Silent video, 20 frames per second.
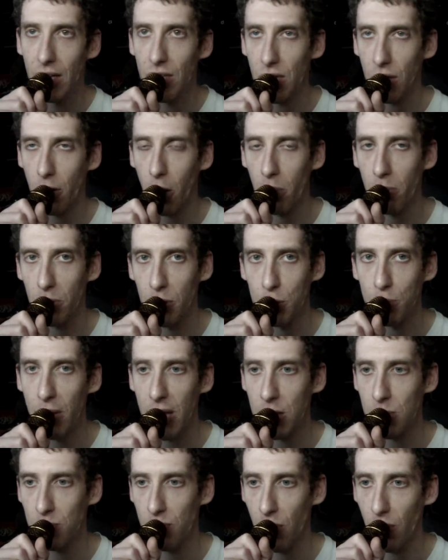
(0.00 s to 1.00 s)
to Kerbal
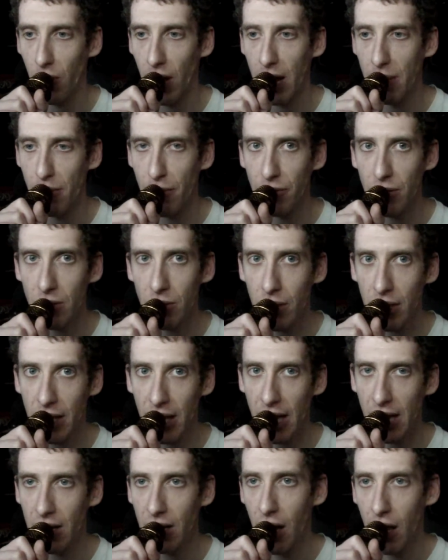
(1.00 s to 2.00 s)
Space Program, if you can
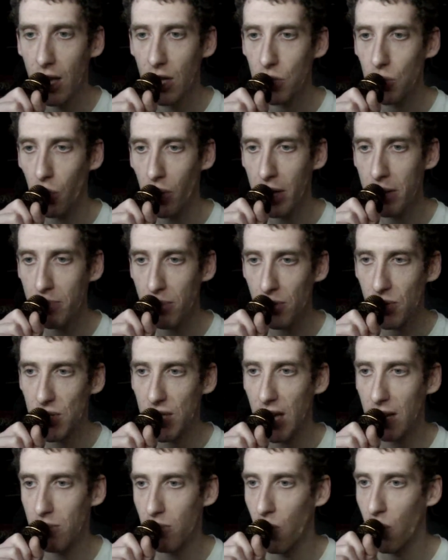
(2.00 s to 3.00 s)
get
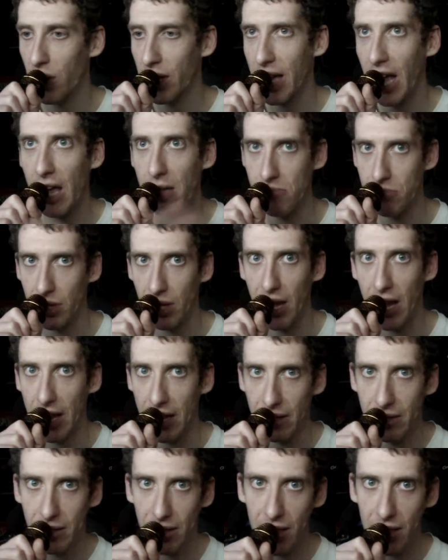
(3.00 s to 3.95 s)
20% more gameplay,